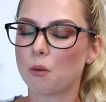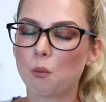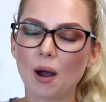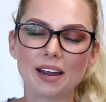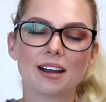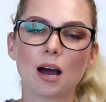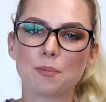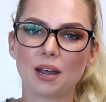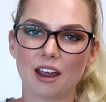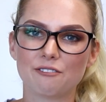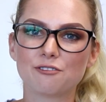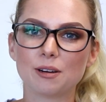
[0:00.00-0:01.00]
wake up
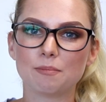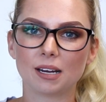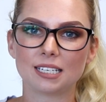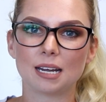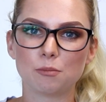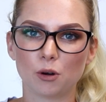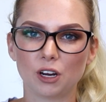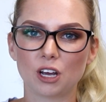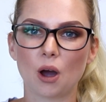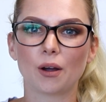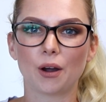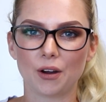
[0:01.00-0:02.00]
every Monday morning
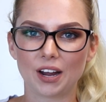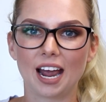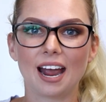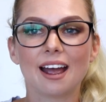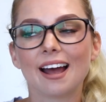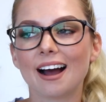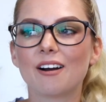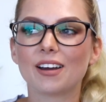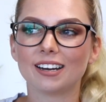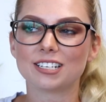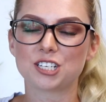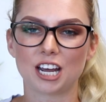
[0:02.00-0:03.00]
going, okay, how
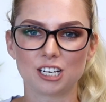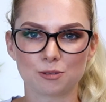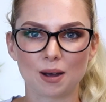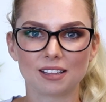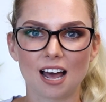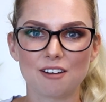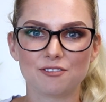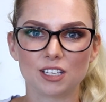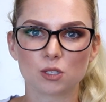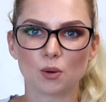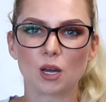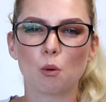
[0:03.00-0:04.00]
can I change my life
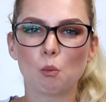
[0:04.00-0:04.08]
this week?